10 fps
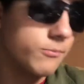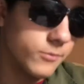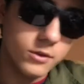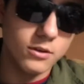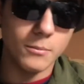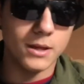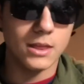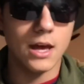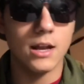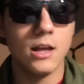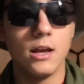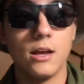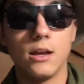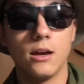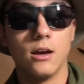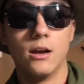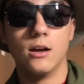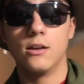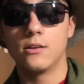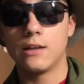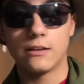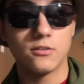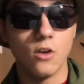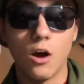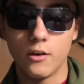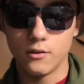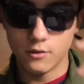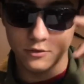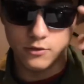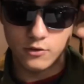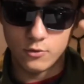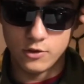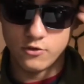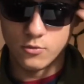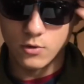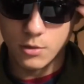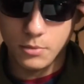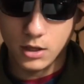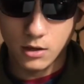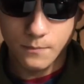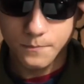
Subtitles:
something like that. That's not the situation you want to be in.